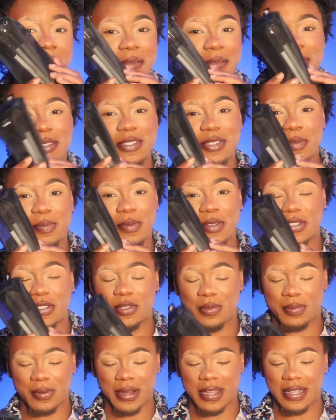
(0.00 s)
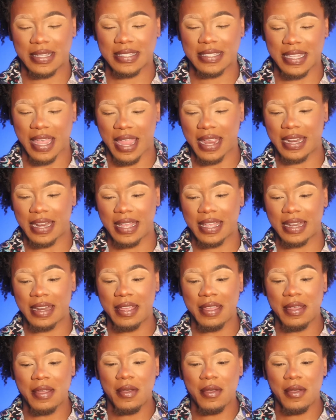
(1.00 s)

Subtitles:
I'm super, super excited